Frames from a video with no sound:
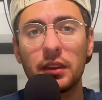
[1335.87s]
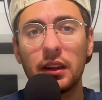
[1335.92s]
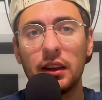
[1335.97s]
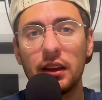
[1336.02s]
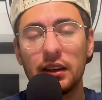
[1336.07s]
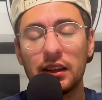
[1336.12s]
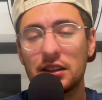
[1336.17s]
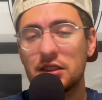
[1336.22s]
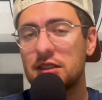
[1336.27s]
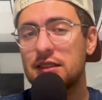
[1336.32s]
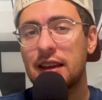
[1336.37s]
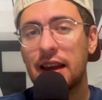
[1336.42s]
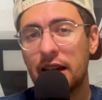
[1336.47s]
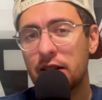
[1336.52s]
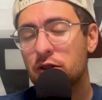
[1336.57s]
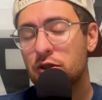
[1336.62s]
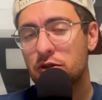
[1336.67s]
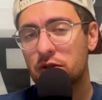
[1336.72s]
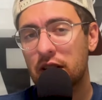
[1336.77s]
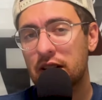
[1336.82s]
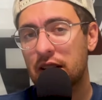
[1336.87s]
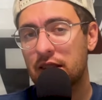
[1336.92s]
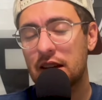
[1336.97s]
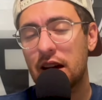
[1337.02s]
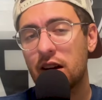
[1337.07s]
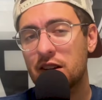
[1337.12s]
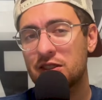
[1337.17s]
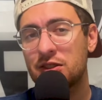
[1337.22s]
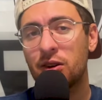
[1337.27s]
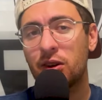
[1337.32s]
he has 10 straight
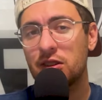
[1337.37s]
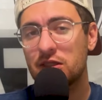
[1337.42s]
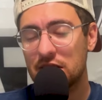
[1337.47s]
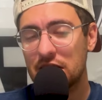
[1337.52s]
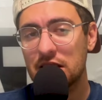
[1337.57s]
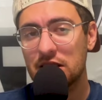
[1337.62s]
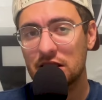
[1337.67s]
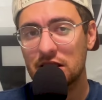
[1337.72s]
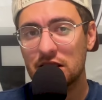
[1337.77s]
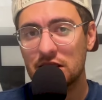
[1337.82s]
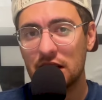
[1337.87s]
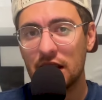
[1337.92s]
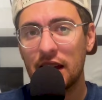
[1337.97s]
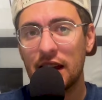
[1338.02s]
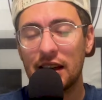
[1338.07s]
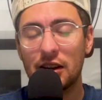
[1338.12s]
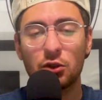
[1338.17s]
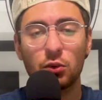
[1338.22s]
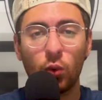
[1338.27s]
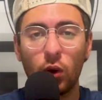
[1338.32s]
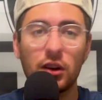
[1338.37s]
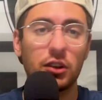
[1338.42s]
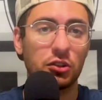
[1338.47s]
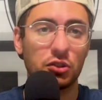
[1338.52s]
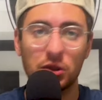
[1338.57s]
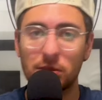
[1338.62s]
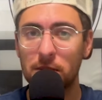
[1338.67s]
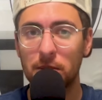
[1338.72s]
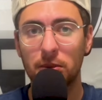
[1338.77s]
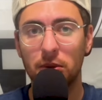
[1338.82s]
1,000-yard seasons and has won a
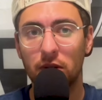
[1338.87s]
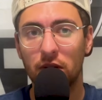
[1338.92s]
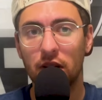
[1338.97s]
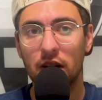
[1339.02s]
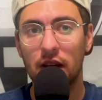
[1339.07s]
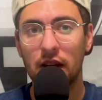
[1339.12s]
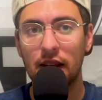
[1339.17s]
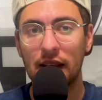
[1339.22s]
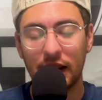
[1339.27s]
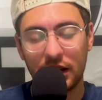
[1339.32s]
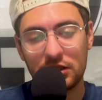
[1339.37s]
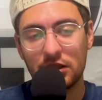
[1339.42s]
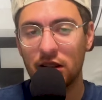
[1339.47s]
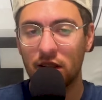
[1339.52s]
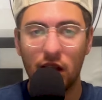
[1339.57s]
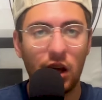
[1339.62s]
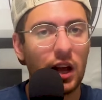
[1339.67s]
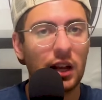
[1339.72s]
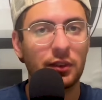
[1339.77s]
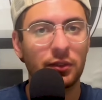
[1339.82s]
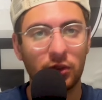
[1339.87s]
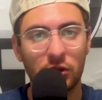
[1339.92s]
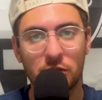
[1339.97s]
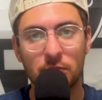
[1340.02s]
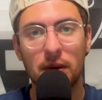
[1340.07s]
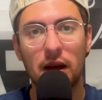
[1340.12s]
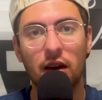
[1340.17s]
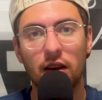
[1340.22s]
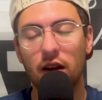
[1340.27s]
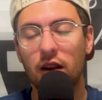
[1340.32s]
Super Bowl. That guy's a lock first
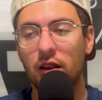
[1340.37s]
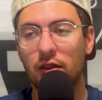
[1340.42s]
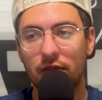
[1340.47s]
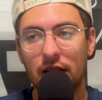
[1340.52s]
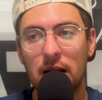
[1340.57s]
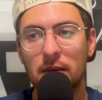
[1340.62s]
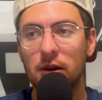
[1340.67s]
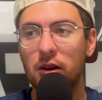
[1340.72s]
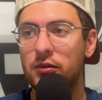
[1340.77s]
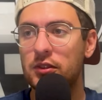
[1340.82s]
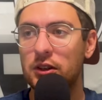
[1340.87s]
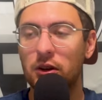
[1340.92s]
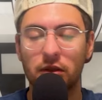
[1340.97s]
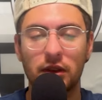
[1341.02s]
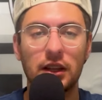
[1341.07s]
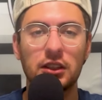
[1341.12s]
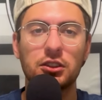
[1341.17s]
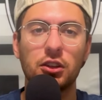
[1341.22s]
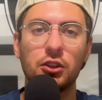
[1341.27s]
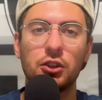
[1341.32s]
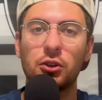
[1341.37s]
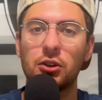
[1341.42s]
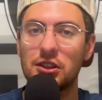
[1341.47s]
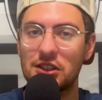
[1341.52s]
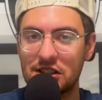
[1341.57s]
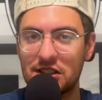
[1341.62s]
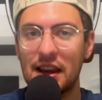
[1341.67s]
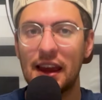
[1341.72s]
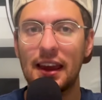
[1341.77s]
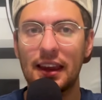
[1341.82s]
ballot Hall of Famer. If you don't think so, you're
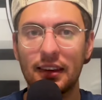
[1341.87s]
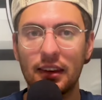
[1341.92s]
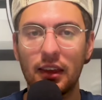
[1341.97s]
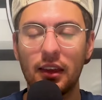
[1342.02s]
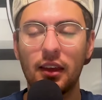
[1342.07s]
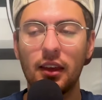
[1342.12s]
insane.